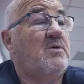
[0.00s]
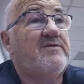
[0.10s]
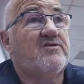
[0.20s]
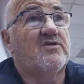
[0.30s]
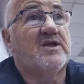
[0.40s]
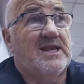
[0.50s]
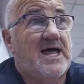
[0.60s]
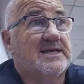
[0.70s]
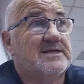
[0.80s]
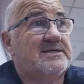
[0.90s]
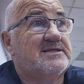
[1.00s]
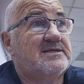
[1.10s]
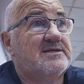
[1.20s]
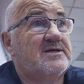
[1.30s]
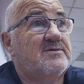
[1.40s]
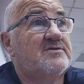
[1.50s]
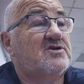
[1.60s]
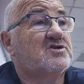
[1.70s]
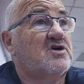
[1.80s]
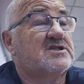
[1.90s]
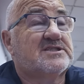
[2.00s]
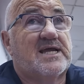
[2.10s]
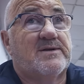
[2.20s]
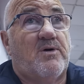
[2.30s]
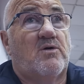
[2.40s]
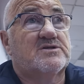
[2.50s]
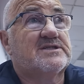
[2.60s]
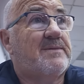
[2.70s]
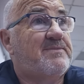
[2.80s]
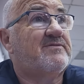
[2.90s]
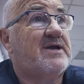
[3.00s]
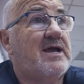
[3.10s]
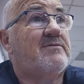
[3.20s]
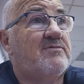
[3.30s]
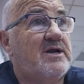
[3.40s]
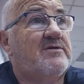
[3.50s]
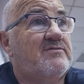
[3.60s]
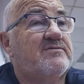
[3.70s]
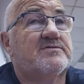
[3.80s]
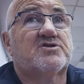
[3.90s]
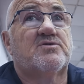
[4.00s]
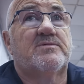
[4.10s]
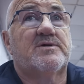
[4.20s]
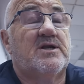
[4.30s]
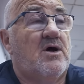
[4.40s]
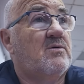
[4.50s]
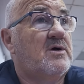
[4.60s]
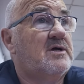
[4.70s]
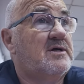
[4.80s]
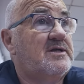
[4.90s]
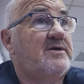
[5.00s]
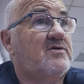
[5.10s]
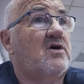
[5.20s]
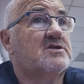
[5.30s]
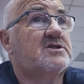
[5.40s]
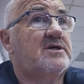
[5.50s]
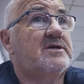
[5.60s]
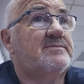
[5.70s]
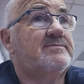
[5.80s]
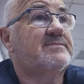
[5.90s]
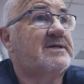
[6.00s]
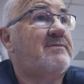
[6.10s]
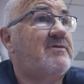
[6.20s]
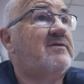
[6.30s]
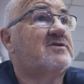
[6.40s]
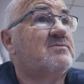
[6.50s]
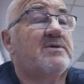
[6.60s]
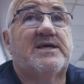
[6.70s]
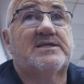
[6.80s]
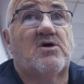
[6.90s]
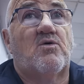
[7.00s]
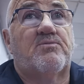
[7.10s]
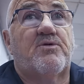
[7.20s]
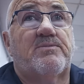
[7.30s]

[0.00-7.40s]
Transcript: We've got the land, you've just got to take the bold step of getting rid of some, you know, you've got to get rid of some of these old